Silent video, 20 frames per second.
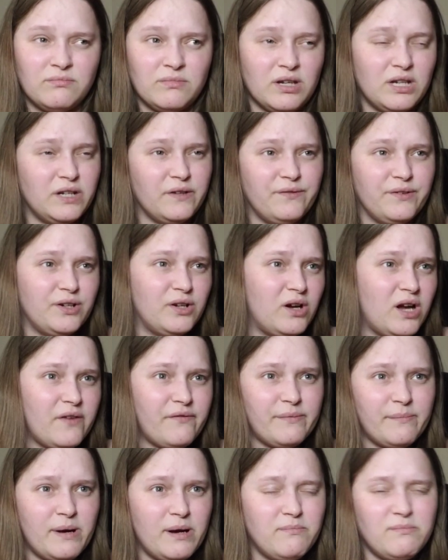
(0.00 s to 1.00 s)
And if you don't have
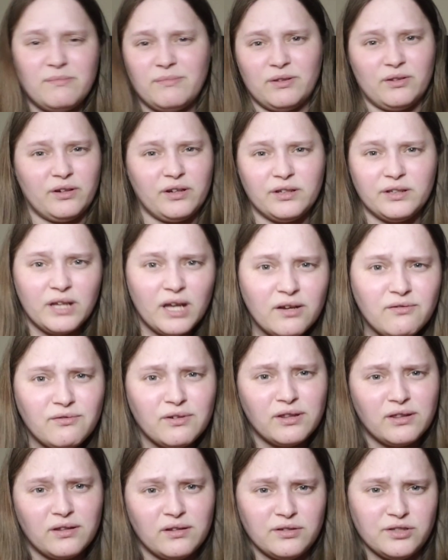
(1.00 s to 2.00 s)
a mom, I'm sorry your dad
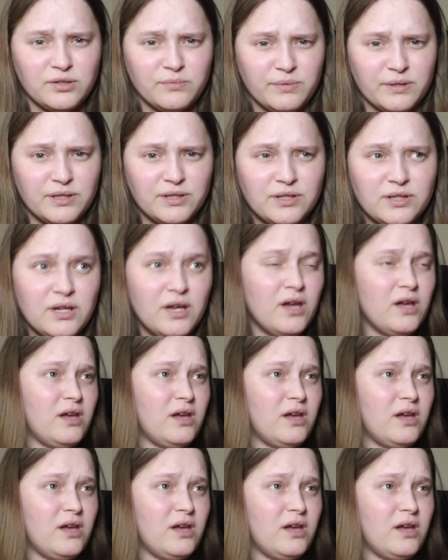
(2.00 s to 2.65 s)
raised such a bitch.